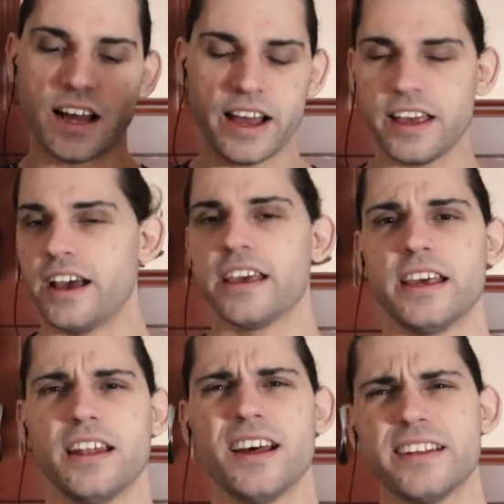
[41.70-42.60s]
I
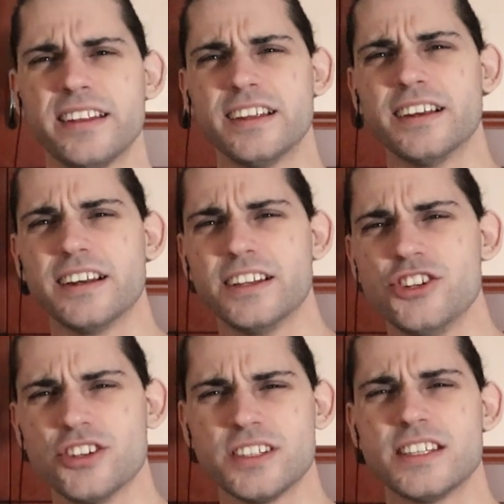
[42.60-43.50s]
cannot
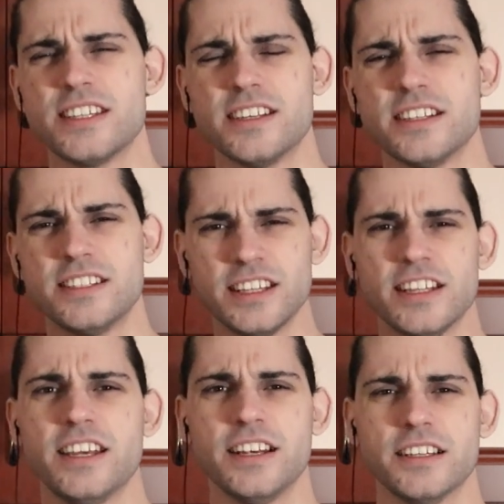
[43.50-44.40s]
just
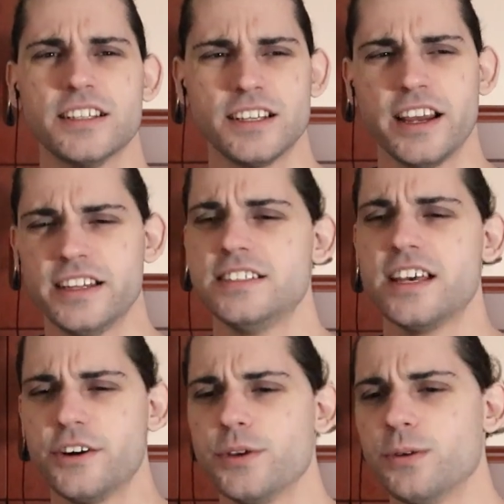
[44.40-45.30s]
sit here and
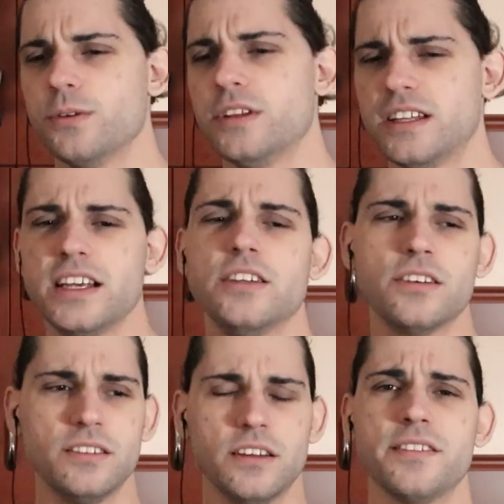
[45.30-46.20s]
tell you that I
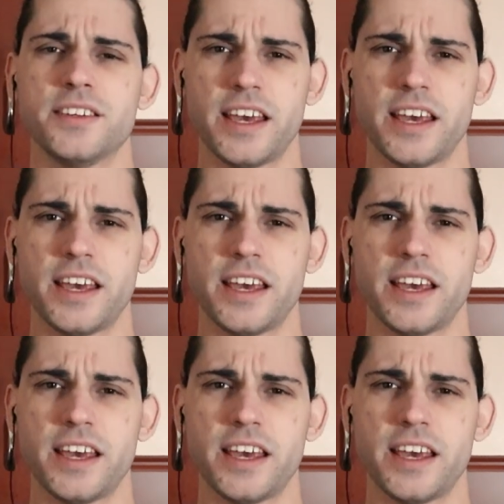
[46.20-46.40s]
don't love